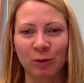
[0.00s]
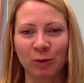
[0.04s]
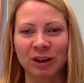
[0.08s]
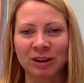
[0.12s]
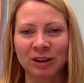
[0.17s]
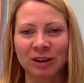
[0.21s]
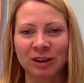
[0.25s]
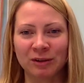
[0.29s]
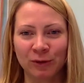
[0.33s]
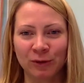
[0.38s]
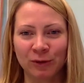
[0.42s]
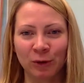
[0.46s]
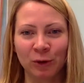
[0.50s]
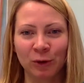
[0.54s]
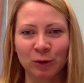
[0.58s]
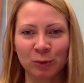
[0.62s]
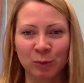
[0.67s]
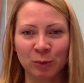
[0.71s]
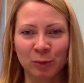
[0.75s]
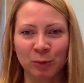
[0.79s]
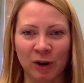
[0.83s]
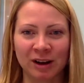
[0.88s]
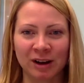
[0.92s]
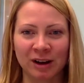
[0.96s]
need
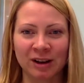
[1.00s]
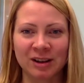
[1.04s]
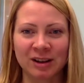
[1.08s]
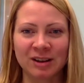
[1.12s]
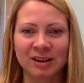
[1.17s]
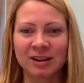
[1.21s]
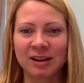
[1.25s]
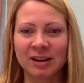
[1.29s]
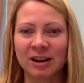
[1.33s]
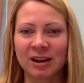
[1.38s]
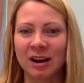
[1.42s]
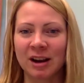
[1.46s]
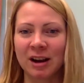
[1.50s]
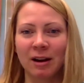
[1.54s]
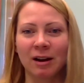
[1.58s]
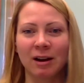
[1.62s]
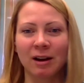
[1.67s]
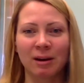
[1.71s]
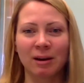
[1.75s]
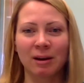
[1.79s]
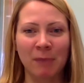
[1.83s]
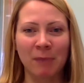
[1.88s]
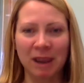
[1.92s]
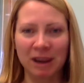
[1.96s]
third parties,
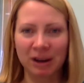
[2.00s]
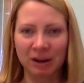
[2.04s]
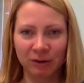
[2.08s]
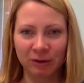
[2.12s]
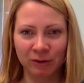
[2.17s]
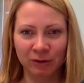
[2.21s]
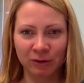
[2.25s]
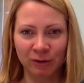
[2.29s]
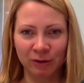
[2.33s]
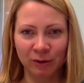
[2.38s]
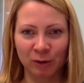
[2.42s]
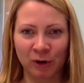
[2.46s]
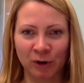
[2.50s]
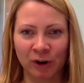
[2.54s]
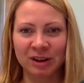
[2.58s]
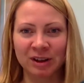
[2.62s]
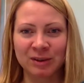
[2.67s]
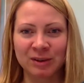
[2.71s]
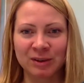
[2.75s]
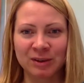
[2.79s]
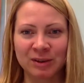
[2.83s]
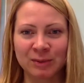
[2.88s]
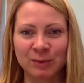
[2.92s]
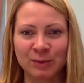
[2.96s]
many third
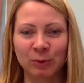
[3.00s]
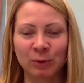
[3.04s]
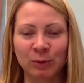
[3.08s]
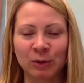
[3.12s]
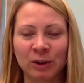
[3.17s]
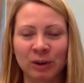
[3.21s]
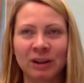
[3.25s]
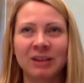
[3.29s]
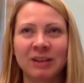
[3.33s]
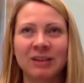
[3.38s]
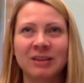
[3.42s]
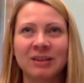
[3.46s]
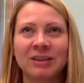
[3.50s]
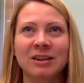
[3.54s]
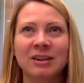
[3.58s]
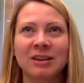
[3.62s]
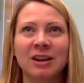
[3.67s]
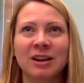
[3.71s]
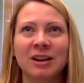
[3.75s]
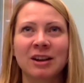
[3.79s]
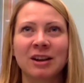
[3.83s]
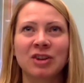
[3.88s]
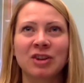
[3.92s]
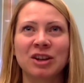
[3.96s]
parties between us
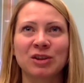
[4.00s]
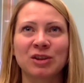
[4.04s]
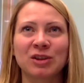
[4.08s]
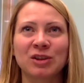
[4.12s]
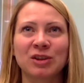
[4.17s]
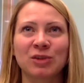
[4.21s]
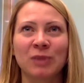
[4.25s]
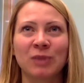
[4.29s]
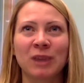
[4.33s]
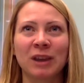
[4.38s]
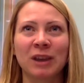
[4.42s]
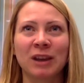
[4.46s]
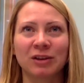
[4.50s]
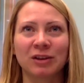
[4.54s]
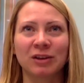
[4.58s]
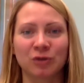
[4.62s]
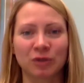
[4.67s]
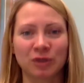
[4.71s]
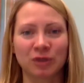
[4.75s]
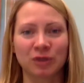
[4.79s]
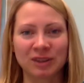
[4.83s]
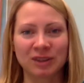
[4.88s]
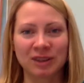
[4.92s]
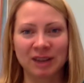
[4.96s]
just to make a
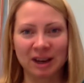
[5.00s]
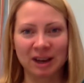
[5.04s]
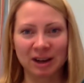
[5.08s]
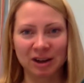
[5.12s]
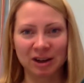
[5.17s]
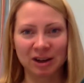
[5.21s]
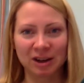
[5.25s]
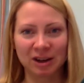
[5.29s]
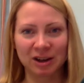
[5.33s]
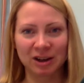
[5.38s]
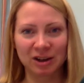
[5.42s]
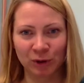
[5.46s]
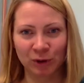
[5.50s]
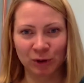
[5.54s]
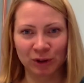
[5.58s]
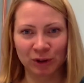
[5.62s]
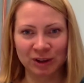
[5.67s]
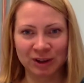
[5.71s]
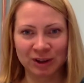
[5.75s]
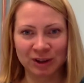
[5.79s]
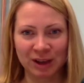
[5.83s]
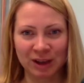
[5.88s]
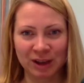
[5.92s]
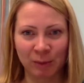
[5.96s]
transaction,
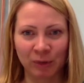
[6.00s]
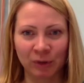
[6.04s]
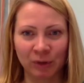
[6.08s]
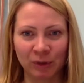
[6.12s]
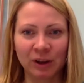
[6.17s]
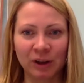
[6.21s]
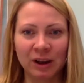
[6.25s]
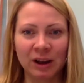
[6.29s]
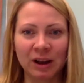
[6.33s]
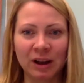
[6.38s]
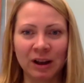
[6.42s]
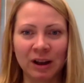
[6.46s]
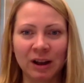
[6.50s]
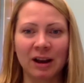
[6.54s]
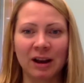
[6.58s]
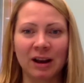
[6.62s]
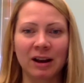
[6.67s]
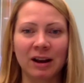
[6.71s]
for example.